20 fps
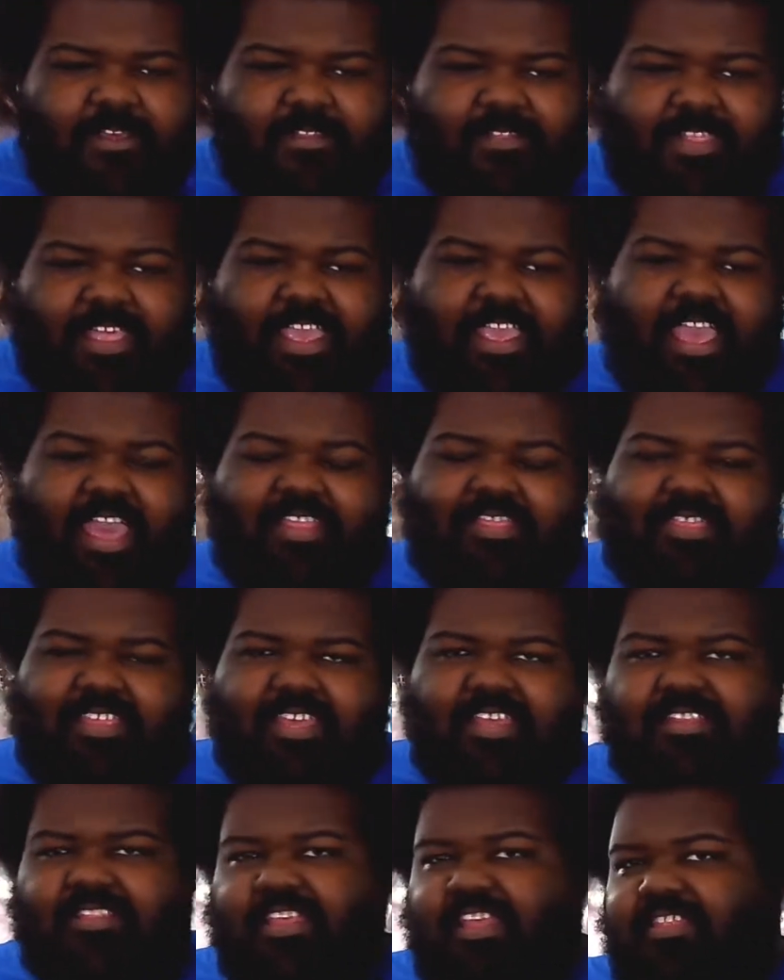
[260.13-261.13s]
Like, I
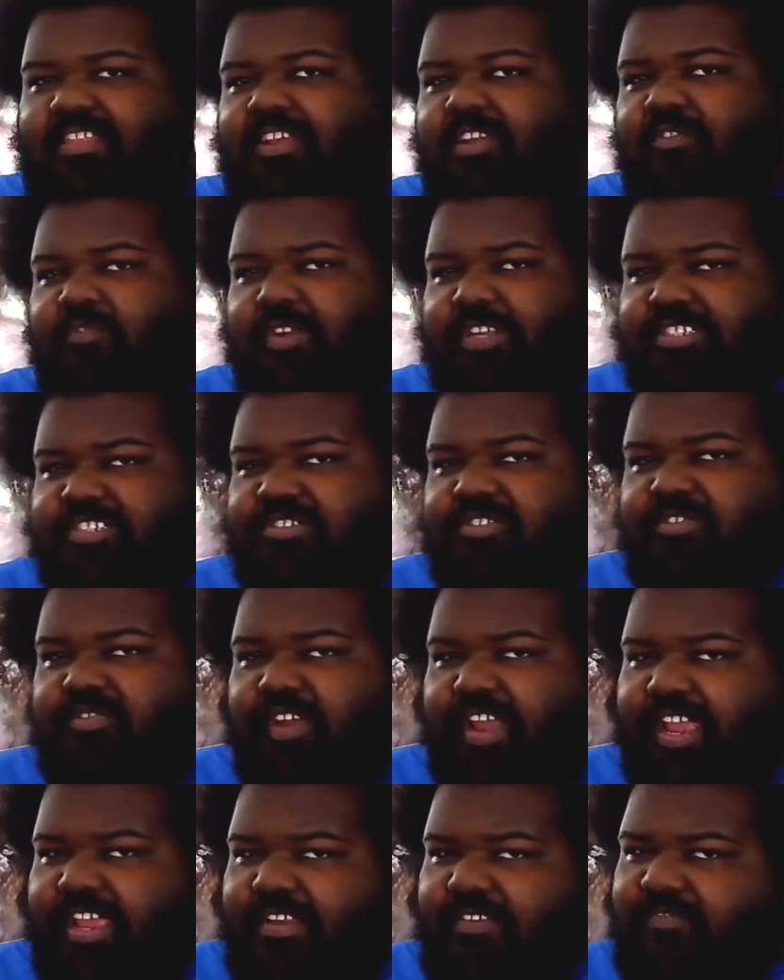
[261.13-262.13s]
think that the original
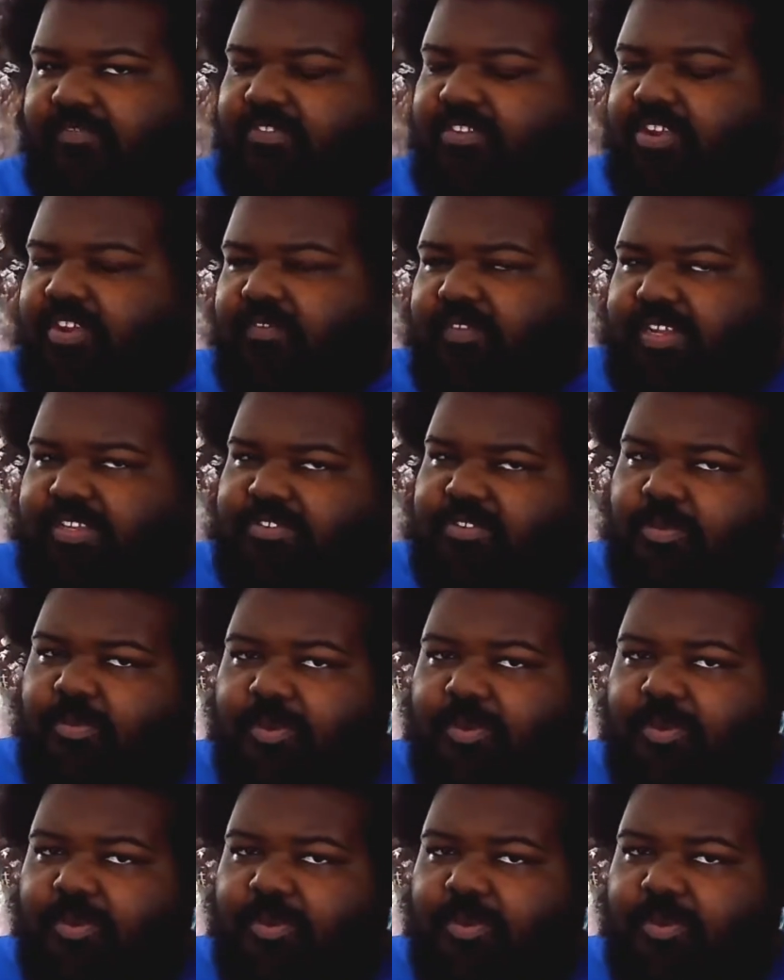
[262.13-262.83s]
Raiden from the original